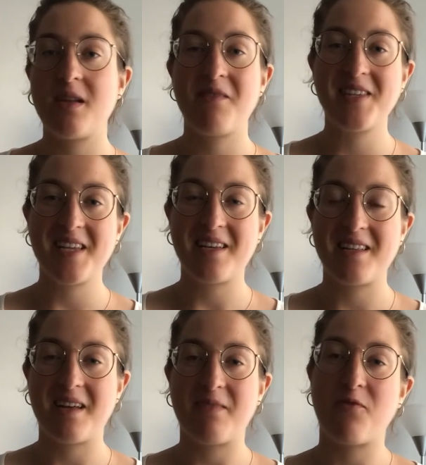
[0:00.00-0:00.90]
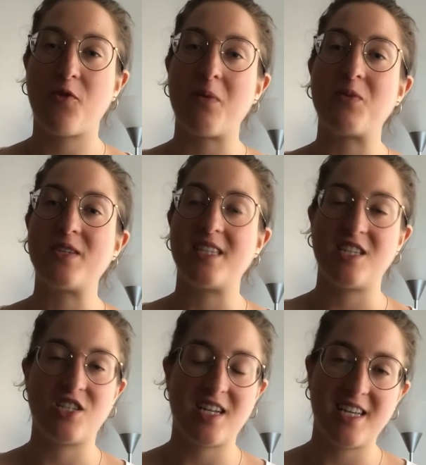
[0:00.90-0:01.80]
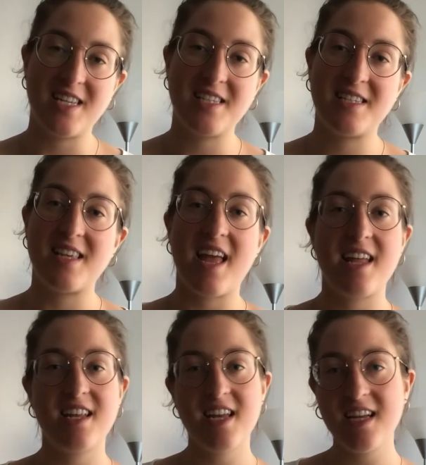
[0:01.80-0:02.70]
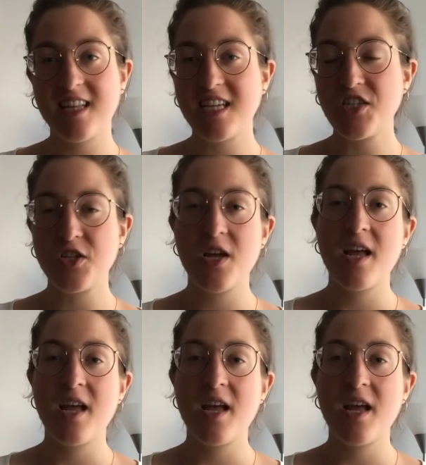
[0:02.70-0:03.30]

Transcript: The visa form was in Chinese and in English,